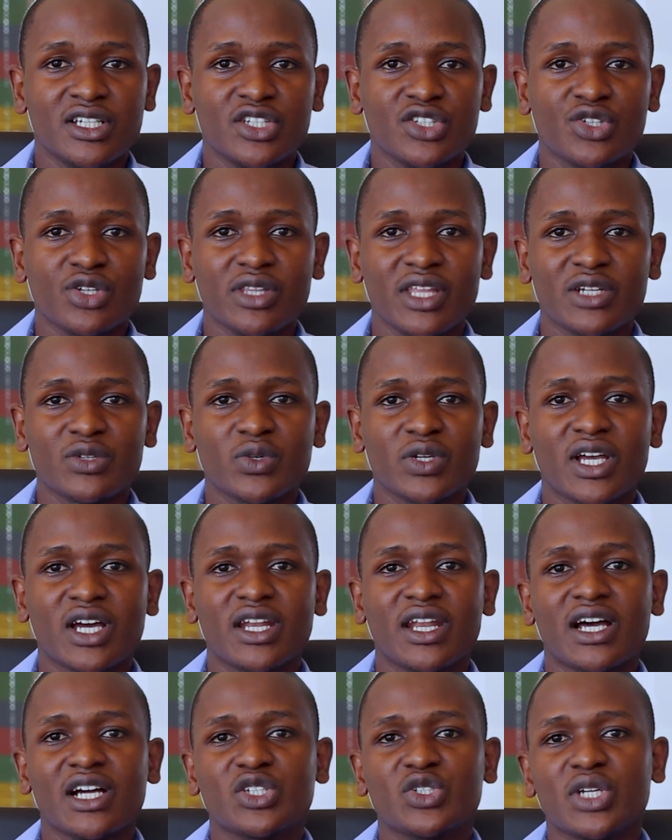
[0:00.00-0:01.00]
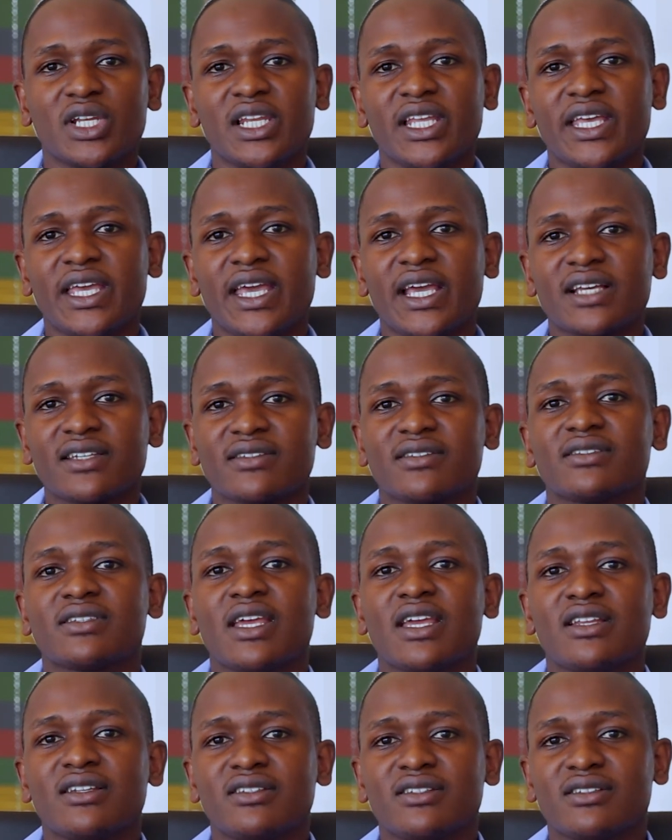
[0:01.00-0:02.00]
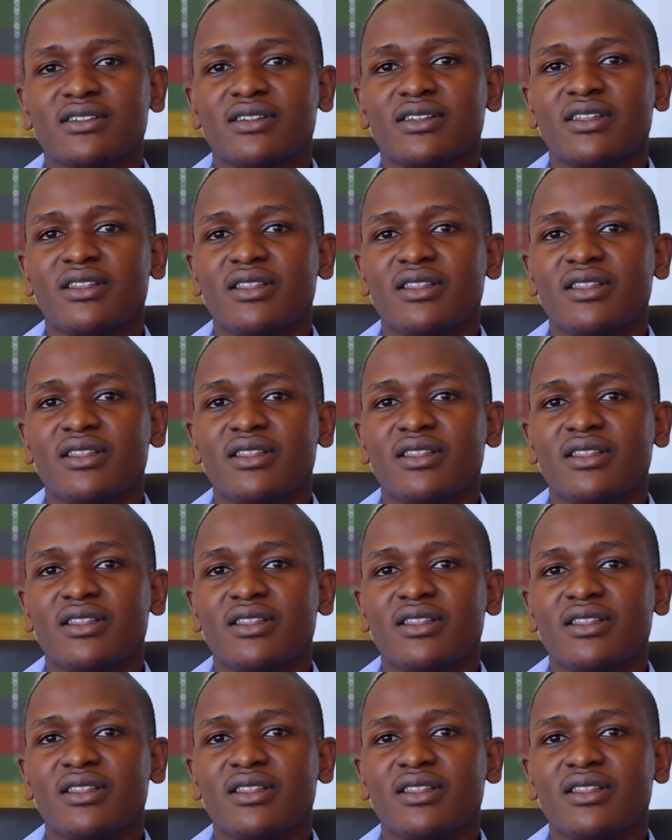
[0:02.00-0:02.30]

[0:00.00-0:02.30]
so that we can actually extend